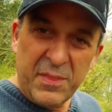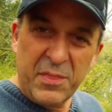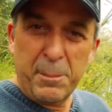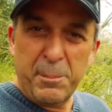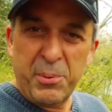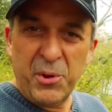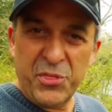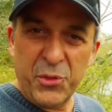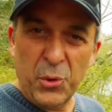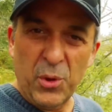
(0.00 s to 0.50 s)
then they
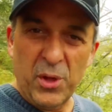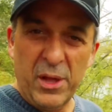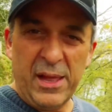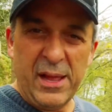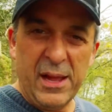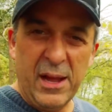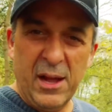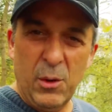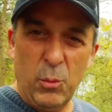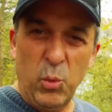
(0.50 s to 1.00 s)
put
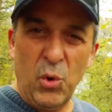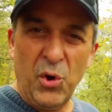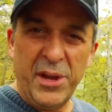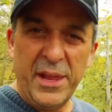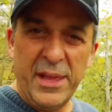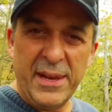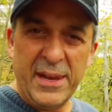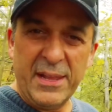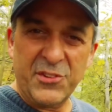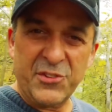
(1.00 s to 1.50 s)
the wood
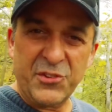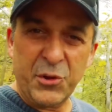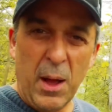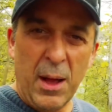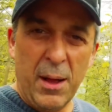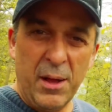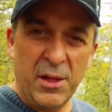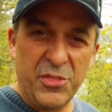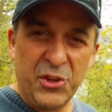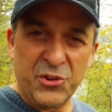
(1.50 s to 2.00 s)
in it. So
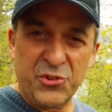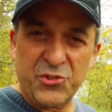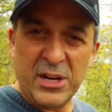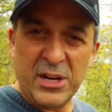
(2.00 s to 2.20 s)
the